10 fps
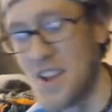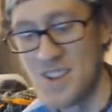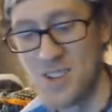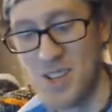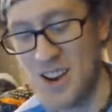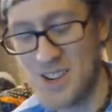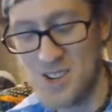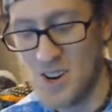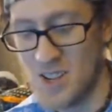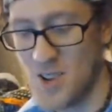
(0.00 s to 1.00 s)
then I started
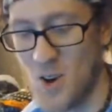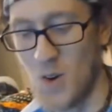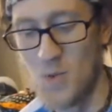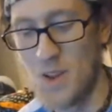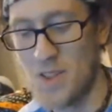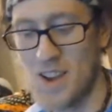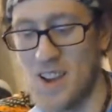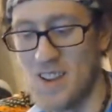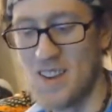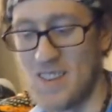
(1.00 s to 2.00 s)
going with it,
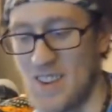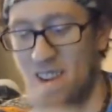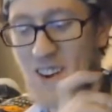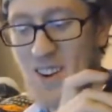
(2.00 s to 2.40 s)
you know,